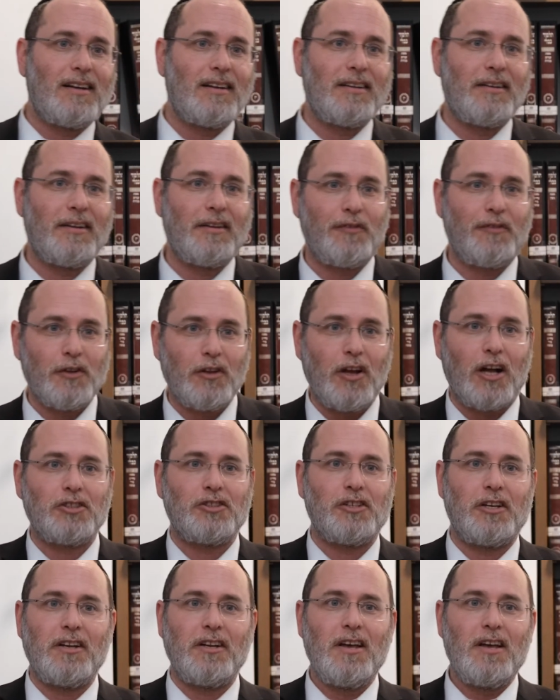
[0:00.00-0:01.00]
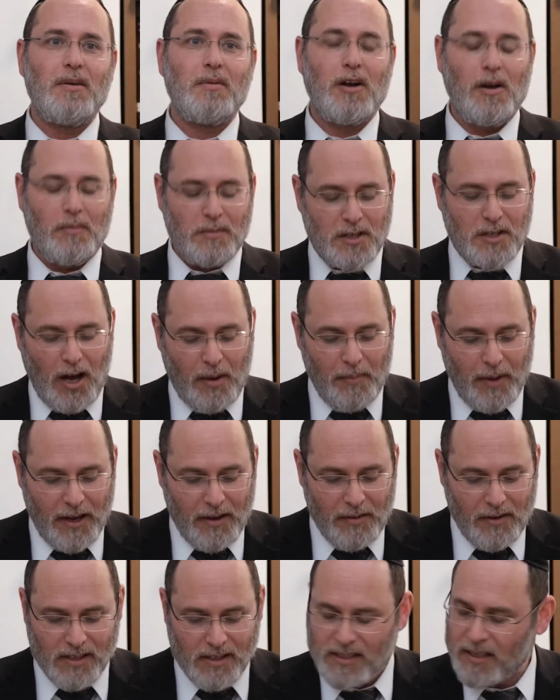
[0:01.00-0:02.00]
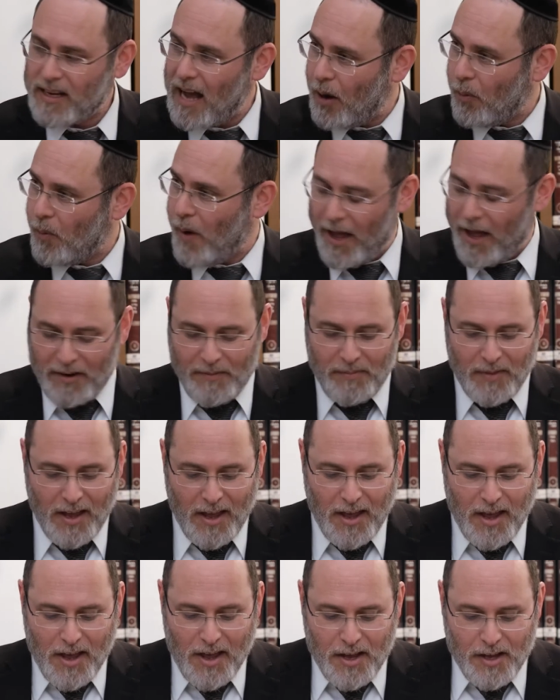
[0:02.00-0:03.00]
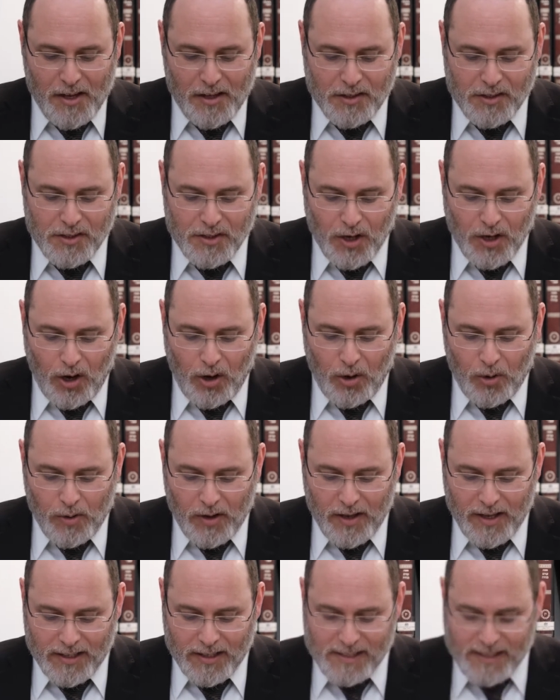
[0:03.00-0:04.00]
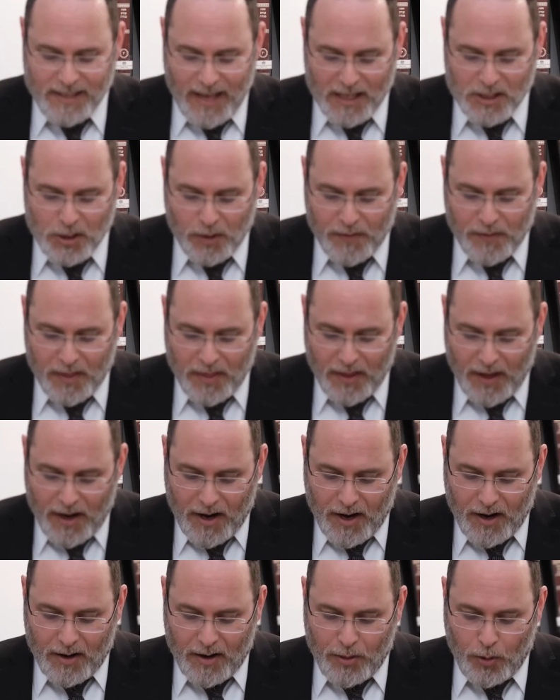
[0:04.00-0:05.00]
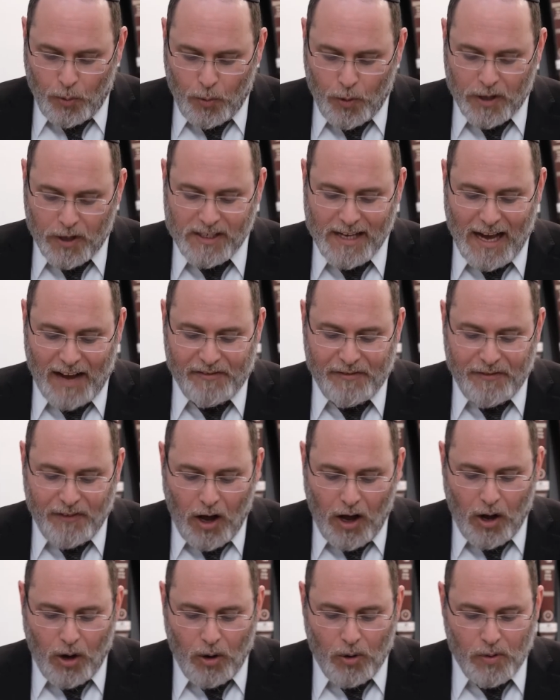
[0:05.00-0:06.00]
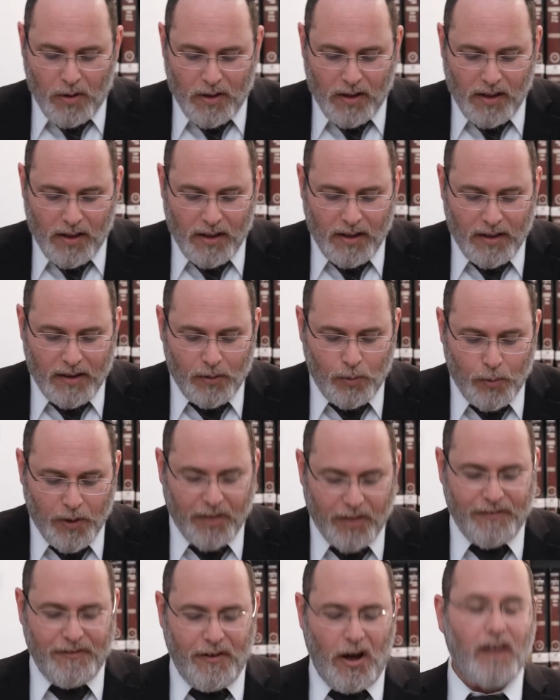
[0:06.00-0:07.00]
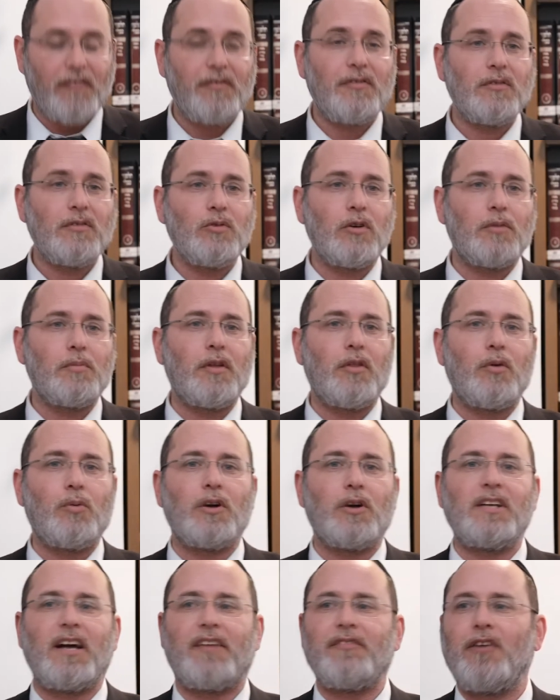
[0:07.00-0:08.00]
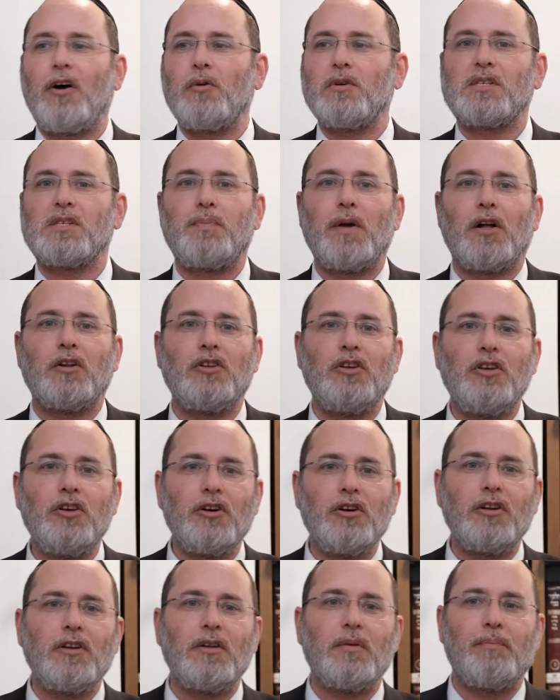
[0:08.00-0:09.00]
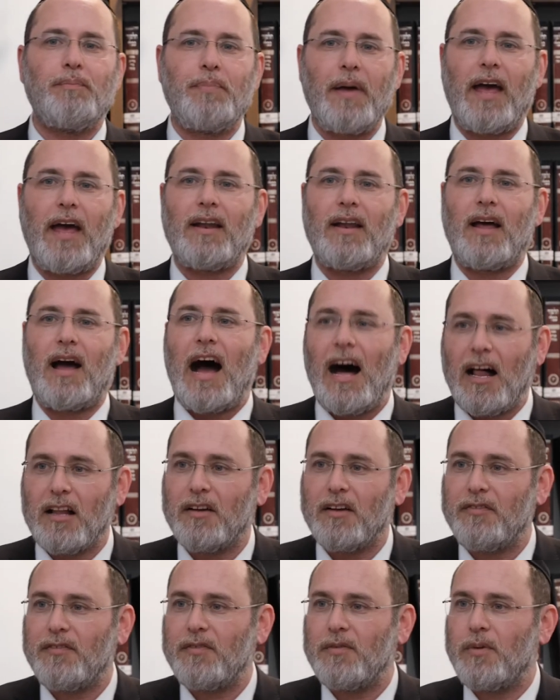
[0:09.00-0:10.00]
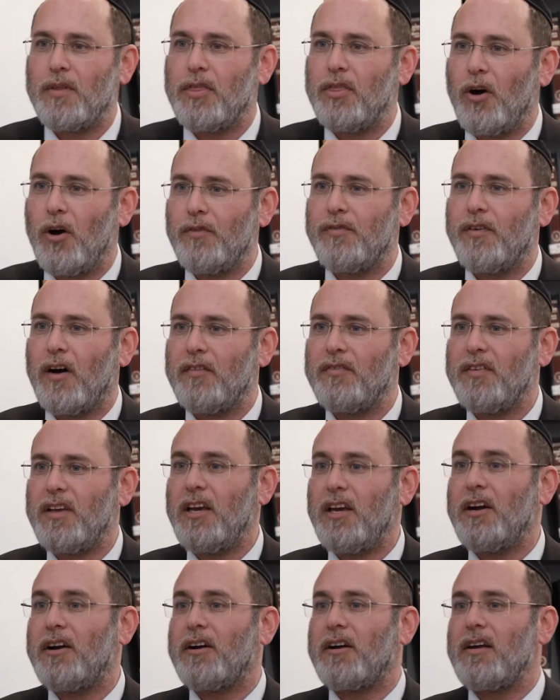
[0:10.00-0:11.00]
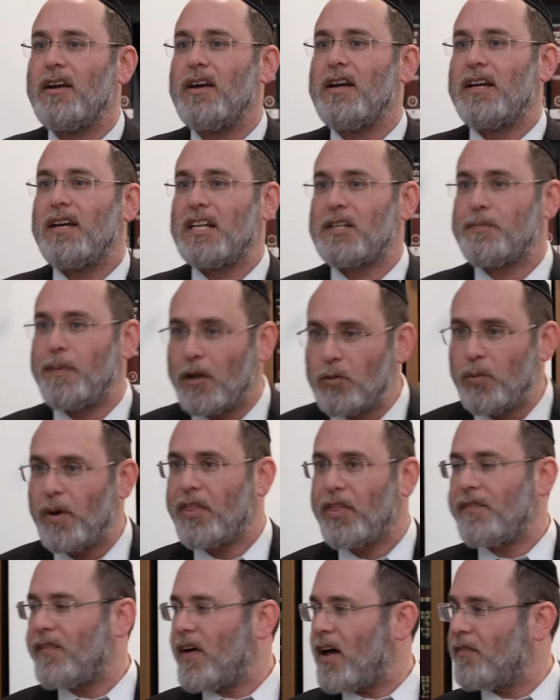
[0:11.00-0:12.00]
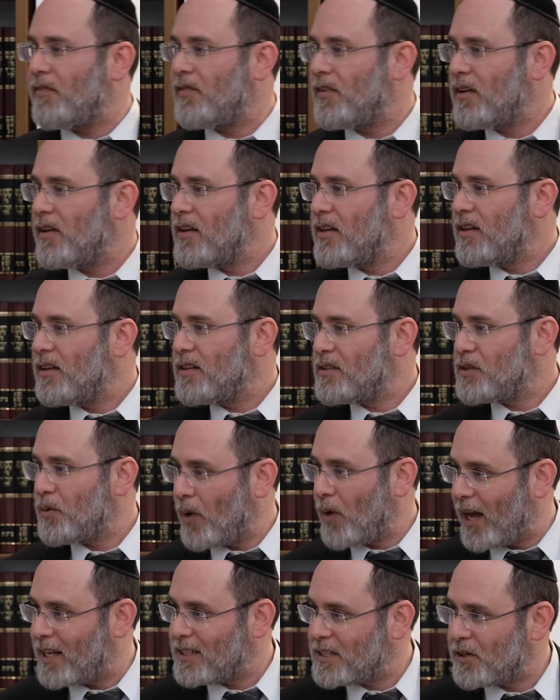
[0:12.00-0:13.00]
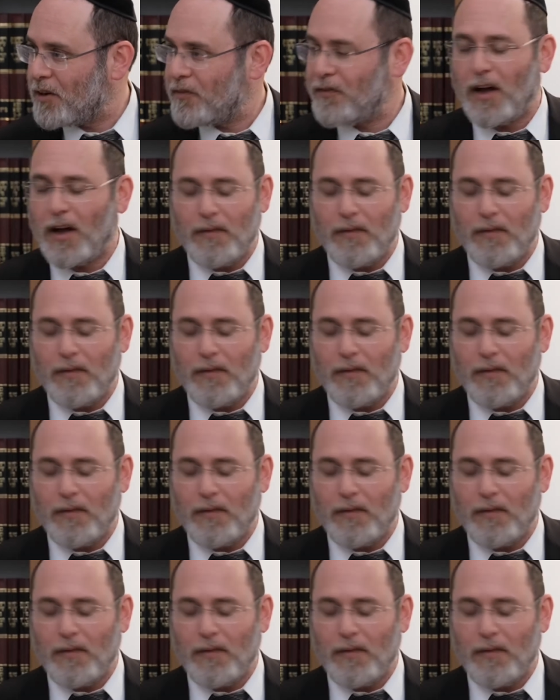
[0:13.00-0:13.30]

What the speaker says: if you touch it, it becomes tamei because it got wet. So it says over there the word yavo with a vav. Normally the word yavo is spelled yud bet aleph with no vav. Here it's spelled with a vav. So why is there a vav